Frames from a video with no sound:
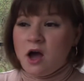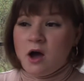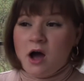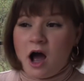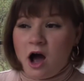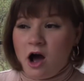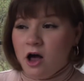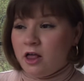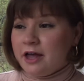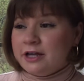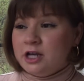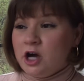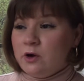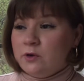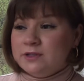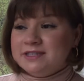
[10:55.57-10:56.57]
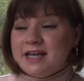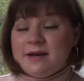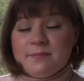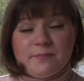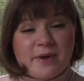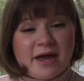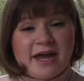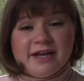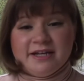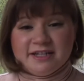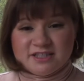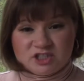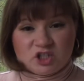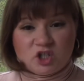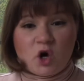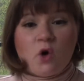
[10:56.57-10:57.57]
All I know is that May
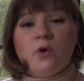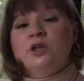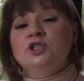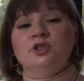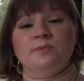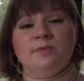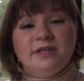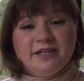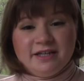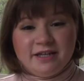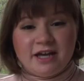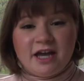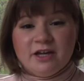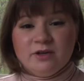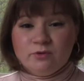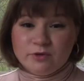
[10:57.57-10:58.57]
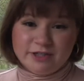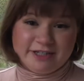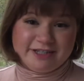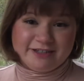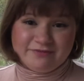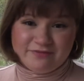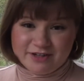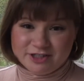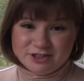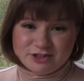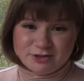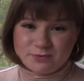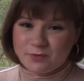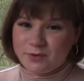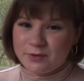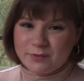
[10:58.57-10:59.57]
is going to be a reading adventure
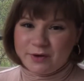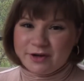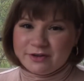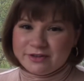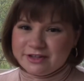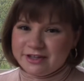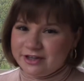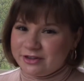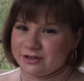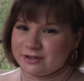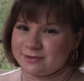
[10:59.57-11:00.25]
one way or the other.